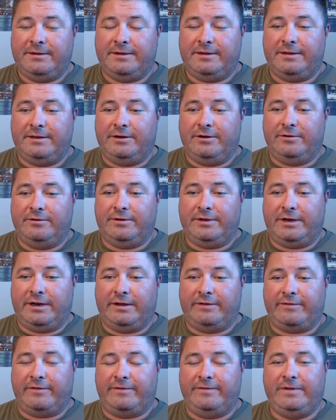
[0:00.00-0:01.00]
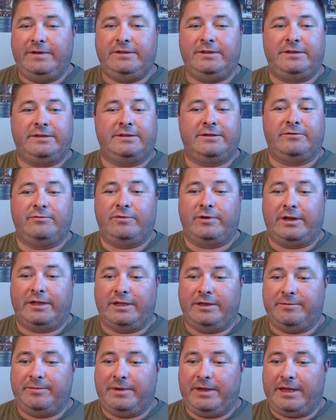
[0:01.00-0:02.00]
And I have a feeling that when I
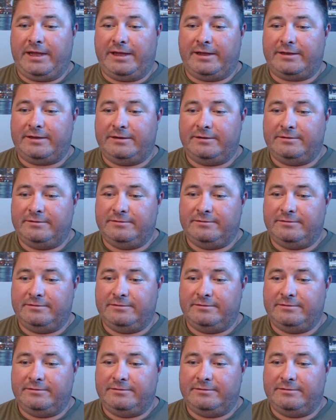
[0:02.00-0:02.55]
get back,